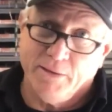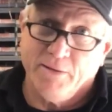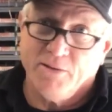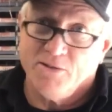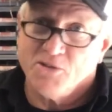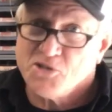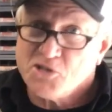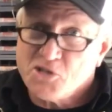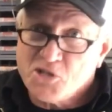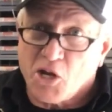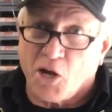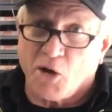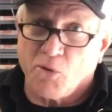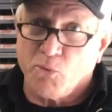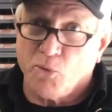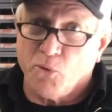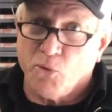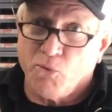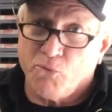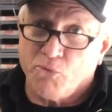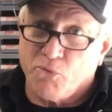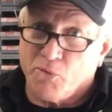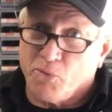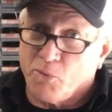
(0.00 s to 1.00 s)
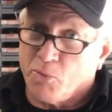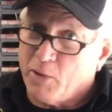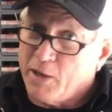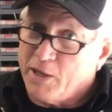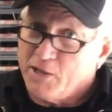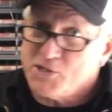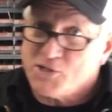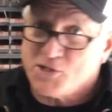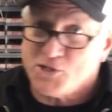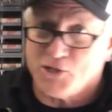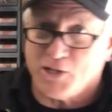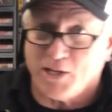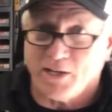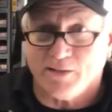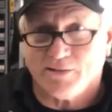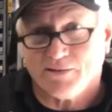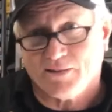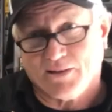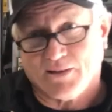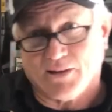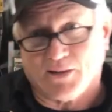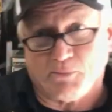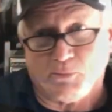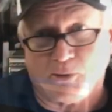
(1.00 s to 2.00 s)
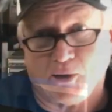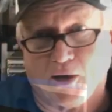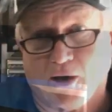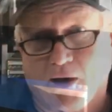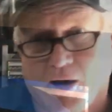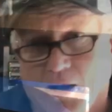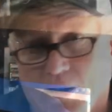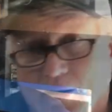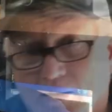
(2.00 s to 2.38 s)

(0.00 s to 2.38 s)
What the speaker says: Sunroof in the Race G. Going to be hot.